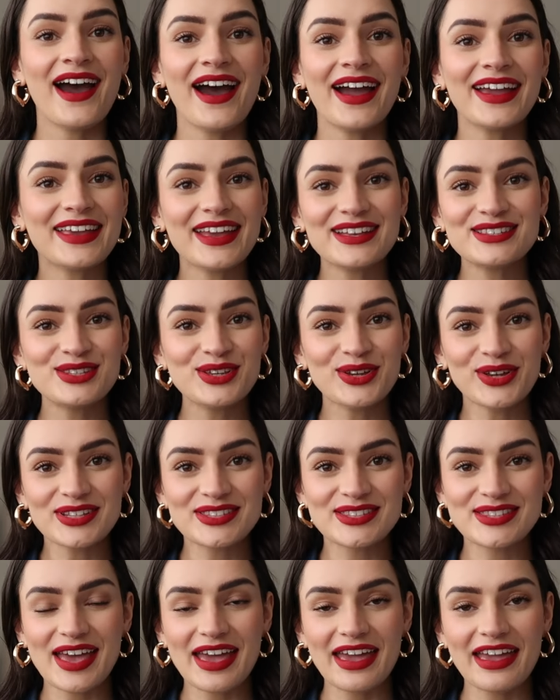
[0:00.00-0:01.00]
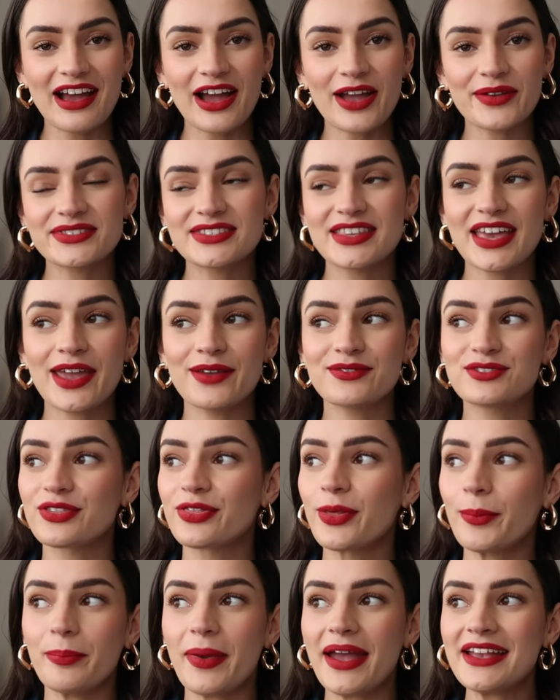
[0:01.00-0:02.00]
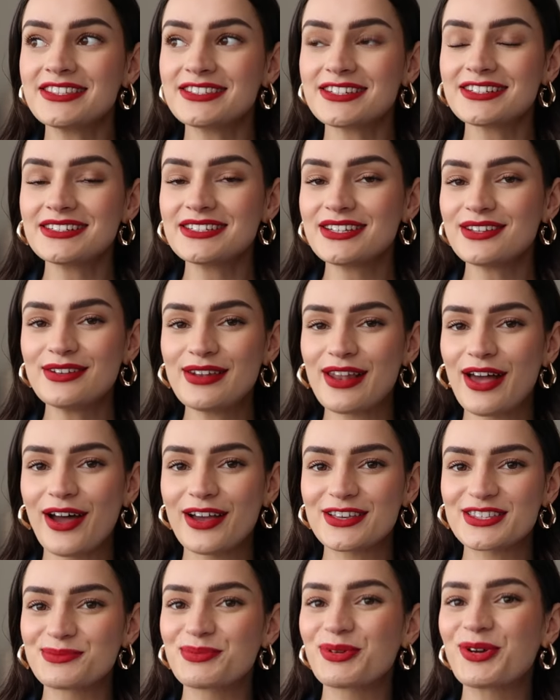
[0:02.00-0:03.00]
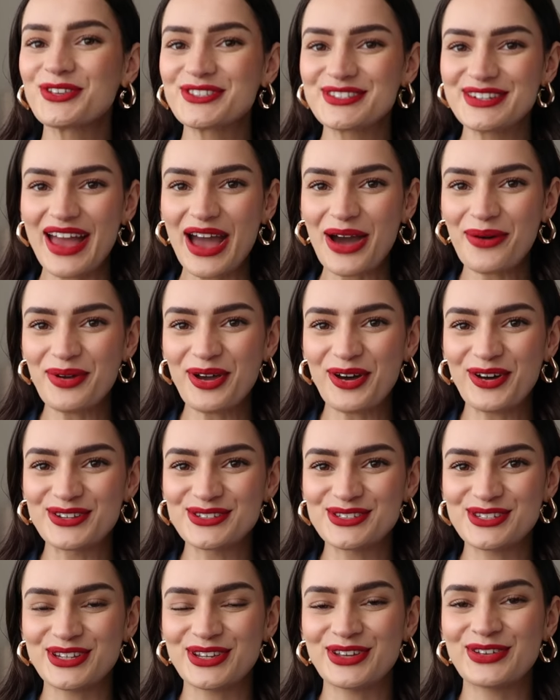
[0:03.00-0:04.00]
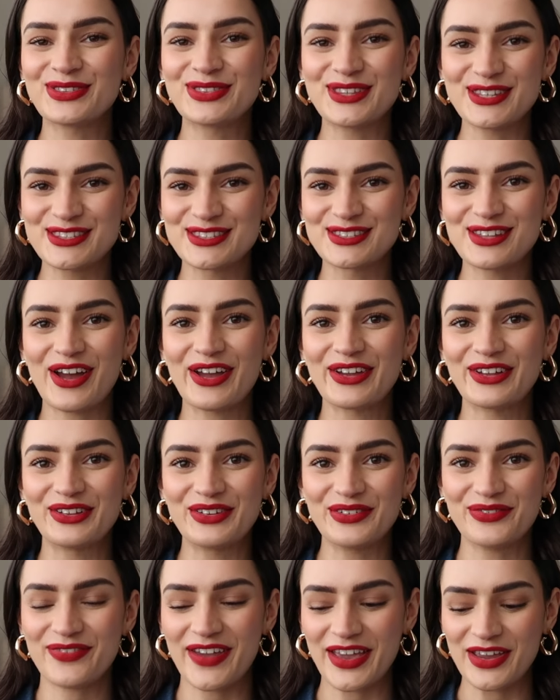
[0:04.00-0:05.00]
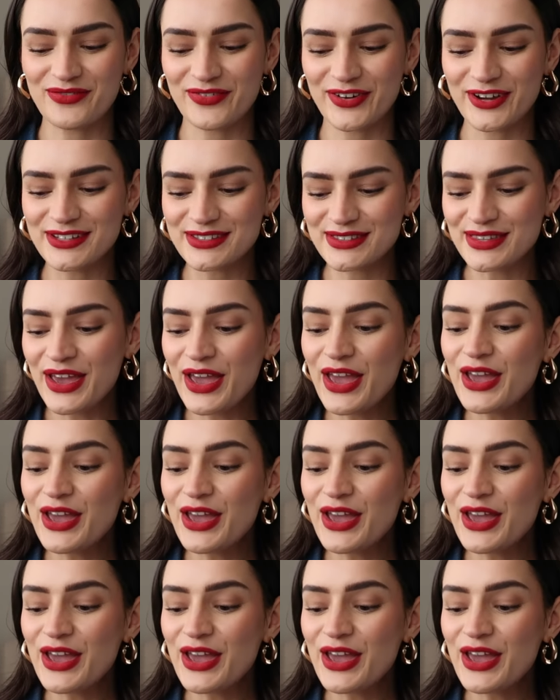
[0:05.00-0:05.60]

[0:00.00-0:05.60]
I guess you could say I've saved the best until last because now we're on to the style favorites.